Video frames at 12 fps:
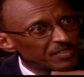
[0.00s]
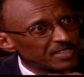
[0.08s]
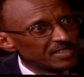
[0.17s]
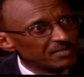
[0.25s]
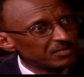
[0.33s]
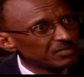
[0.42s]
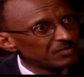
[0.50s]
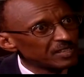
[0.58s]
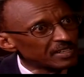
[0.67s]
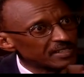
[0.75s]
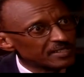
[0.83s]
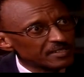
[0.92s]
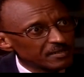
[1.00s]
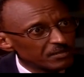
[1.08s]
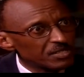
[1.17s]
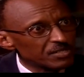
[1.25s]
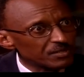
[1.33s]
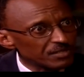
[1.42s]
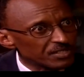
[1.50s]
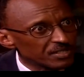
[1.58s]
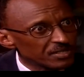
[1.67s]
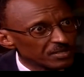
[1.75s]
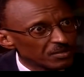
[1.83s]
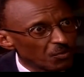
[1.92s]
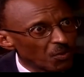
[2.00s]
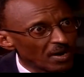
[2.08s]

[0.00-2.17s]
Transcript: confident for various reasons.